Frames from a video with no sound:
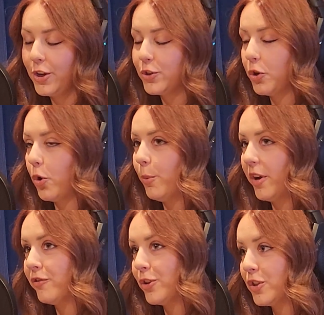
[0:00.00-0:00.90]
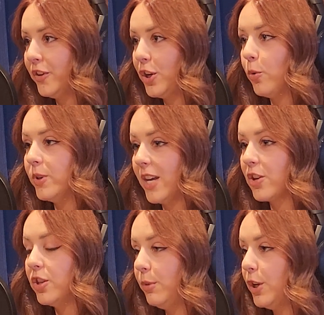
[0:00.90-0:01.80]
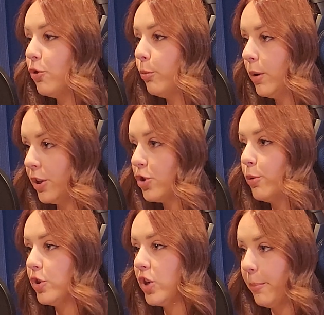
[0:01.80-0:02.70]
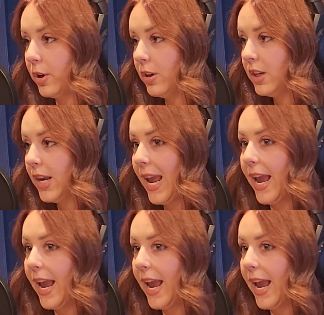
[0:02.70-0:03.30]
So my first video was actually me grooming my German Shepherd,